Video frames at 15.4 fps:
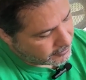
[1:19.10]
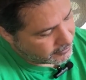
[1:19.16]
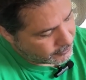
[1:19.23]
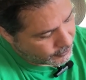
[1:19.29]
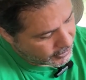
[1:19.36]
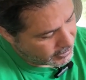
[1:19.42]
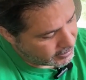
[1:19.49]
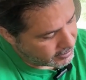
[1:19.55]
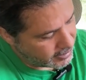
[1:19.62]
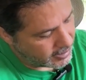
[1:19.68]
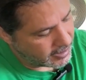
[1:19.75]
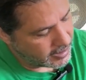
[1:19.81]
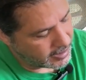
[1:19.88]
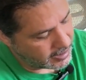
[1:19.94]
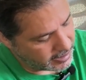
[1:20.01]
But
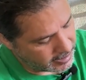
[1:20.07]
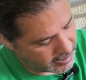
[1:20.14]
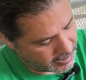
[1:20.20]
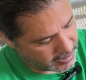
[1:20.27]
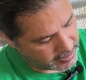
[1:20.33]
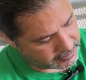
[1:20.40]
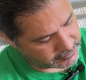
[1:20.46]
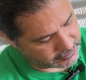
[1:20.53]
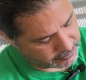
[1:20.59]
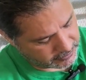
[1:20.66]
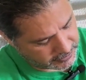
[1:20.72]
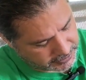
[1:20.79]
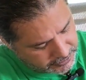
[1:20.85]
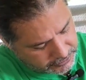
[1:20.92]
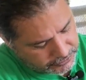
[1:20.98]
it has,
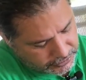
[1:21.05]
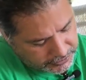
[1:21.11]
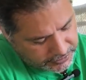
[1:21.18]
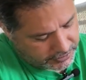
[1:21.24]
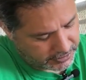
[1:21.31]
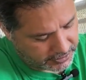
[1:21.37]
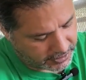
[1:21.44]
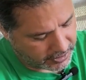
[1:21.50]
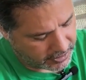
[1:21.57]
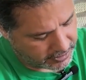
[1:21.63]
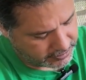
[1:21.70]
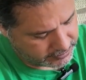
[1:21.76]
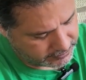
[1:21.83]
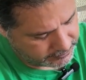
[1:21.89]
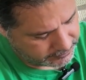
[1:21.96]
when you turn it
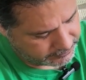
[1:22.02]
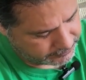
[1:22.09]
on